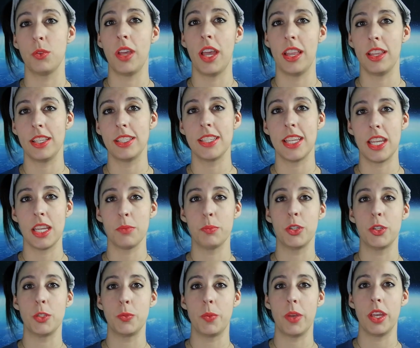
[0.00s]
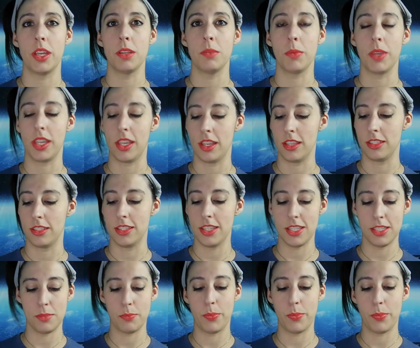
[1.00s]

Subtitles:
LED and push button because this